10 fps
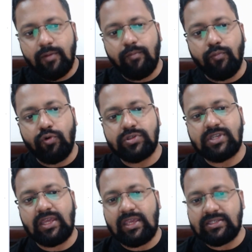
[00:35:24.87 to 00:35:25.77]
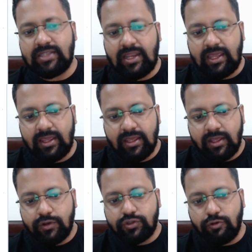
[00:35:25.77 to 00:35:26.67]
Most easily.
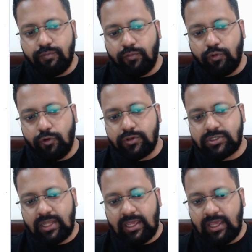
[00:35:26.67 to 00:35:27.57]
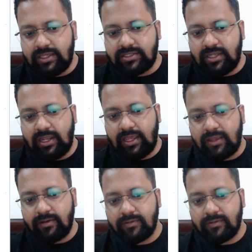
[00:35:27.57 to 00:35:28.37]
So most easily